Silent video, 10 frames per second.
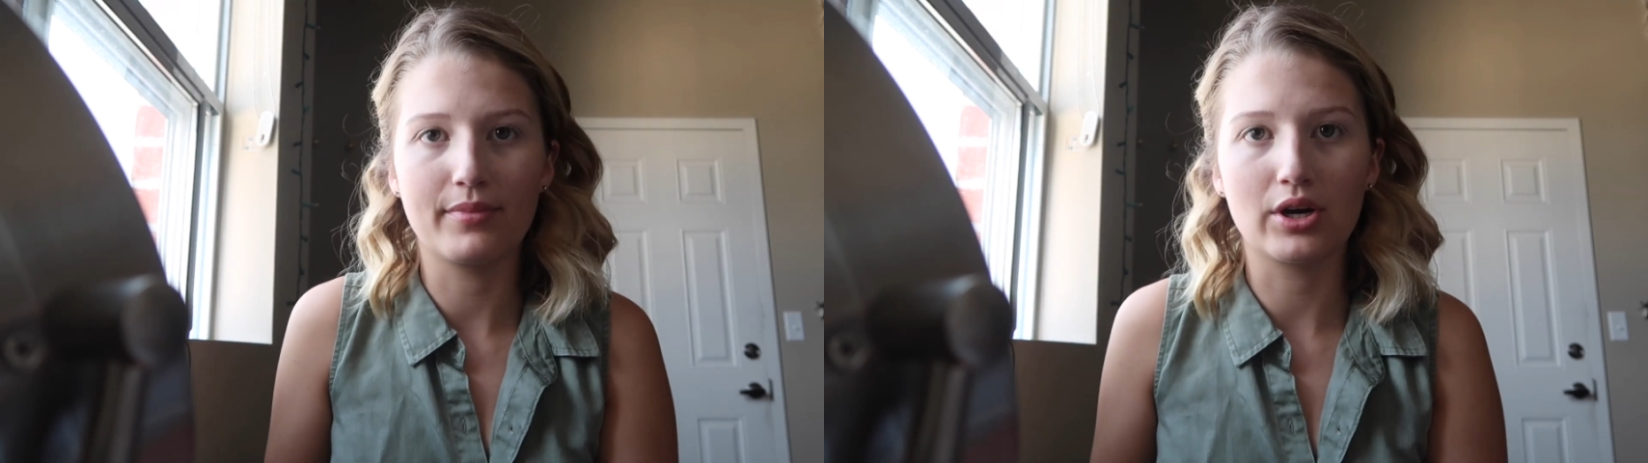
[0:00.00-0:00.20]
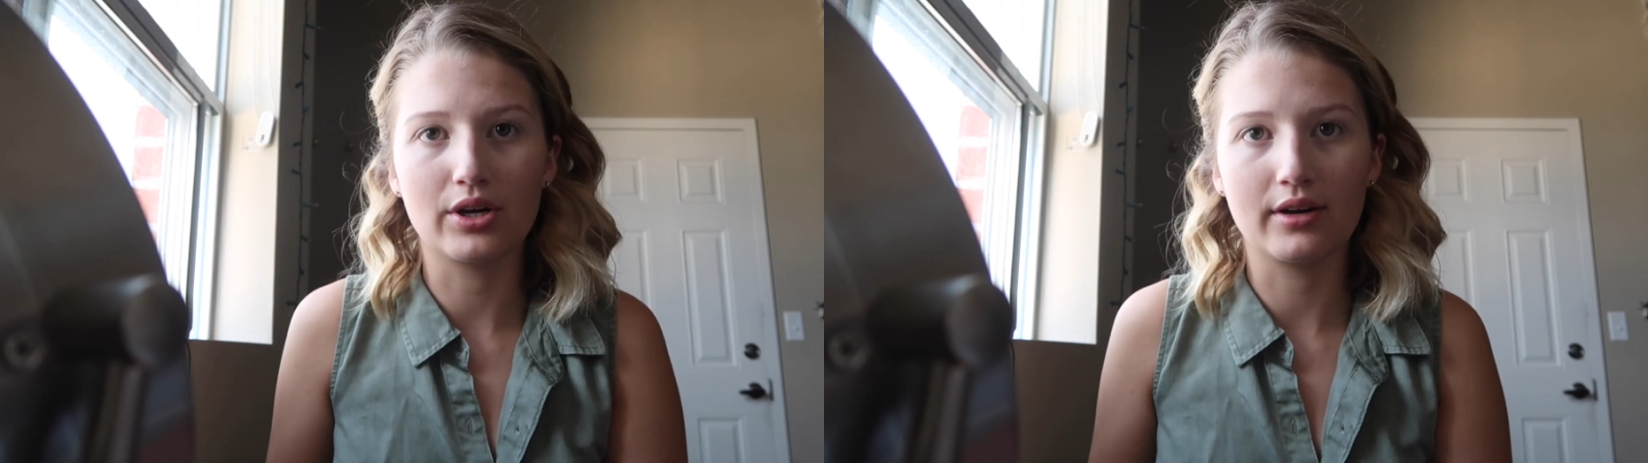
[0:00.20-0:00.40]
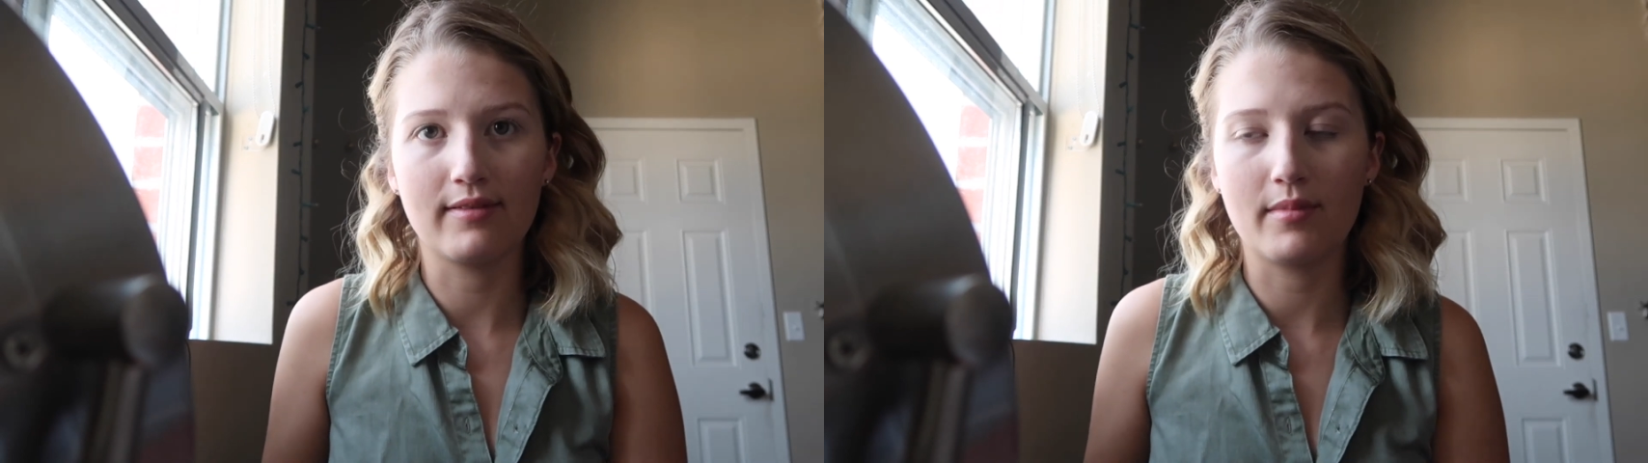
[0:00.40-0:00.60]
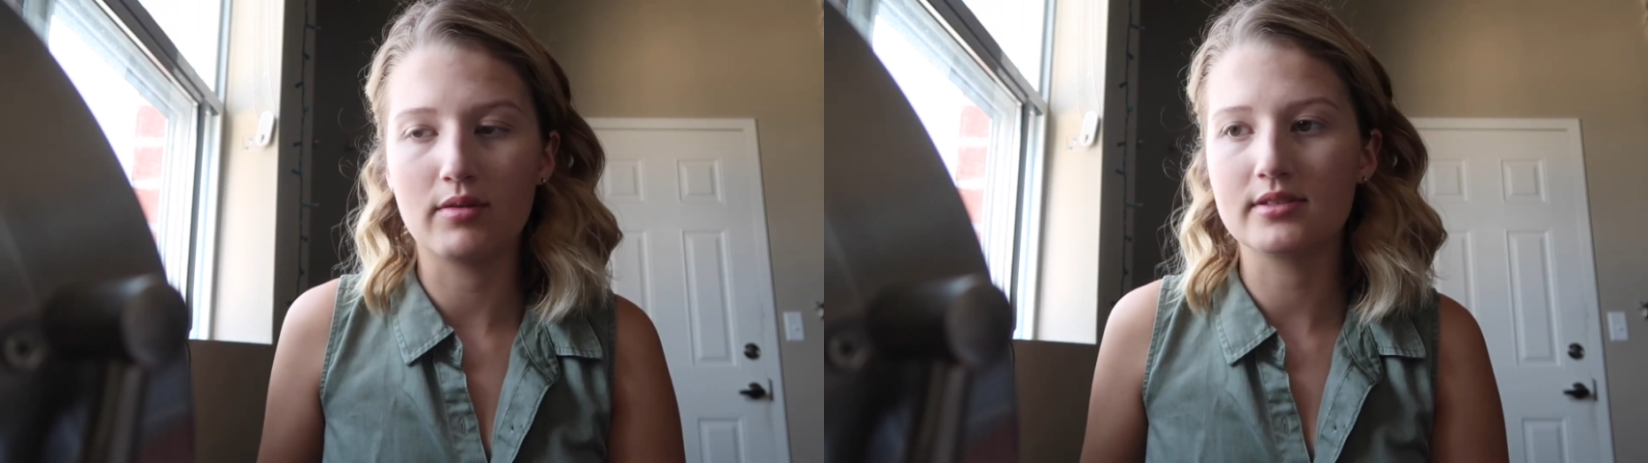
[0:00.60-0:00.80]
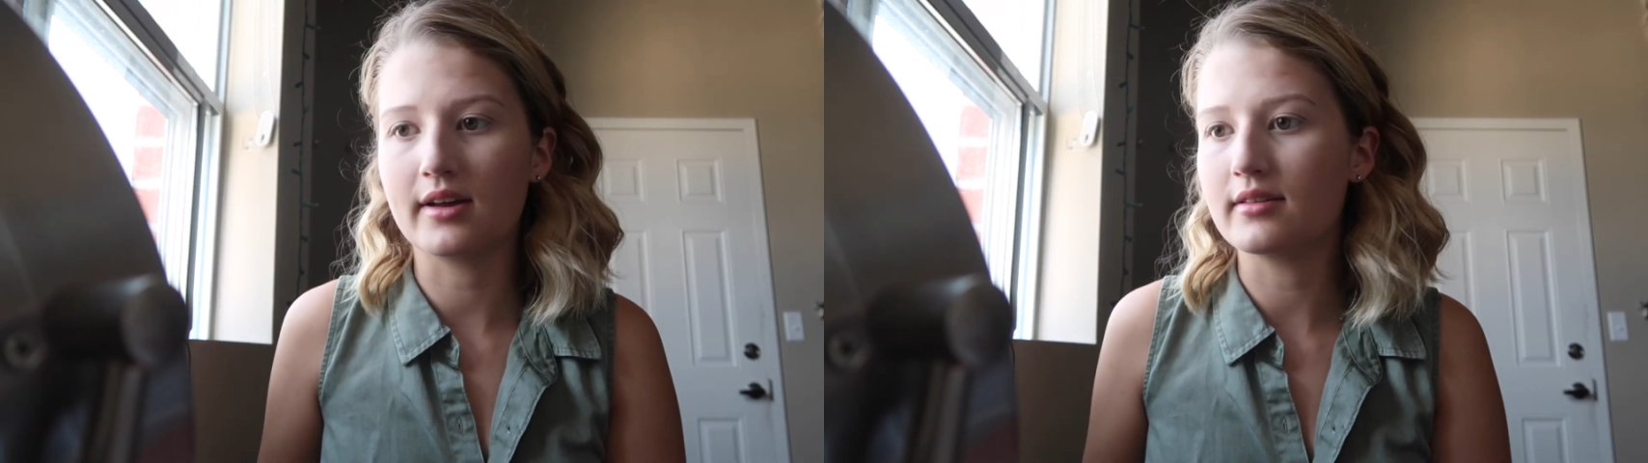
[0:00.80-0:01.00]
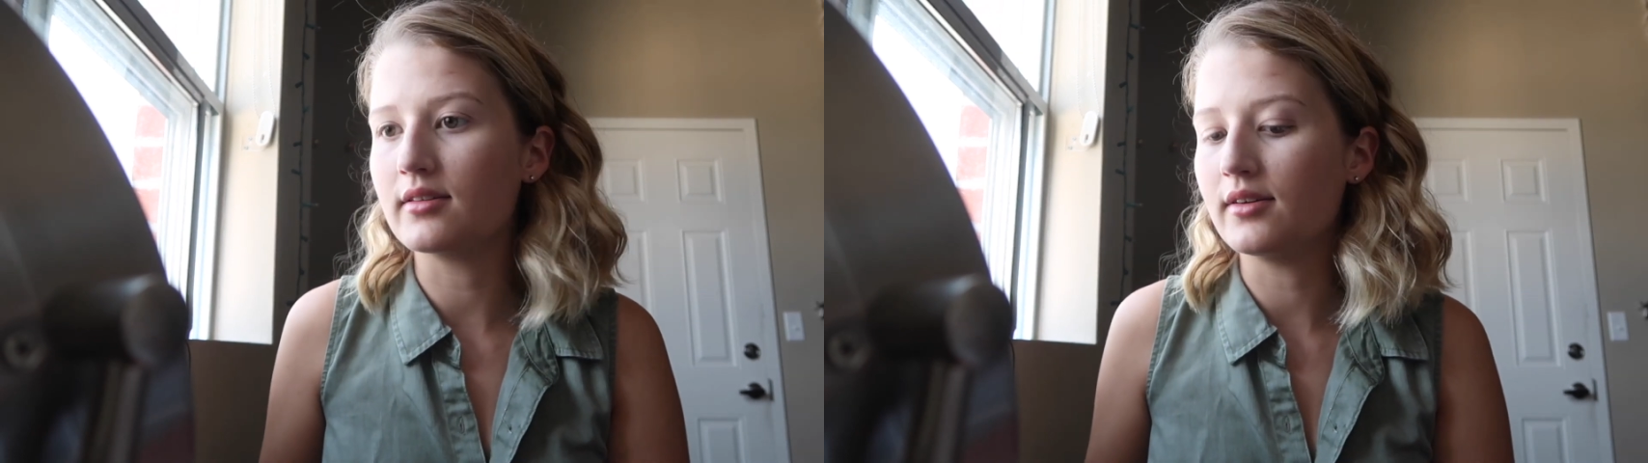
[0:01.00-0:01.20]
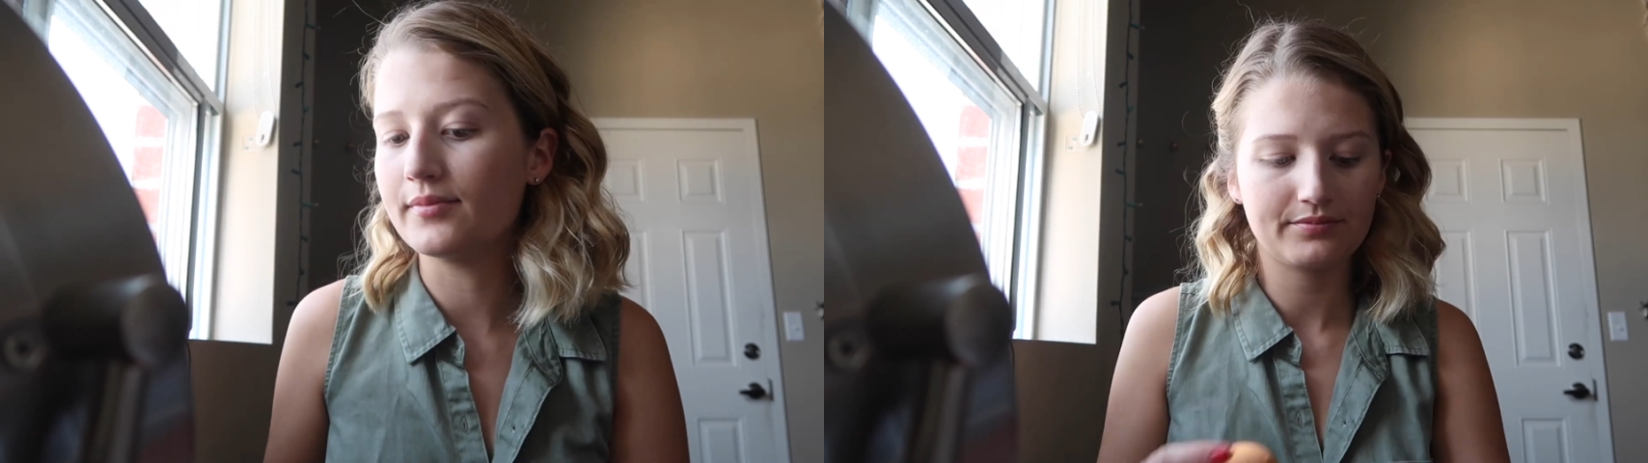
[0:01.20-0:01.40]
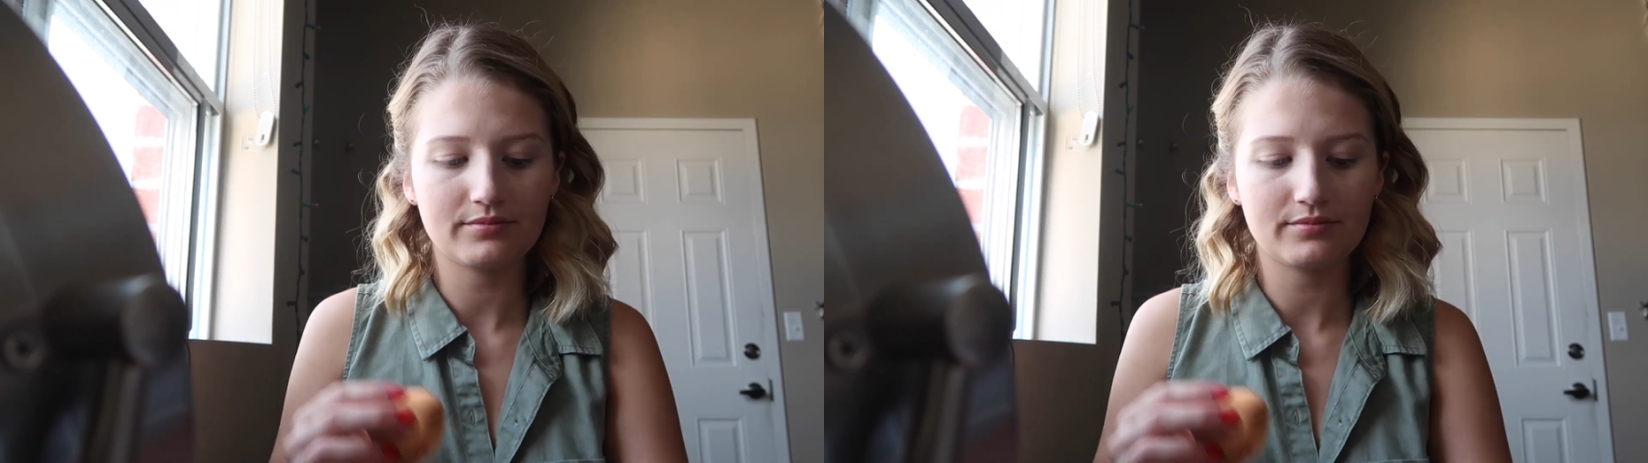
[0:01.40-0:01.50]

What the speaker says: burn it from outside at all.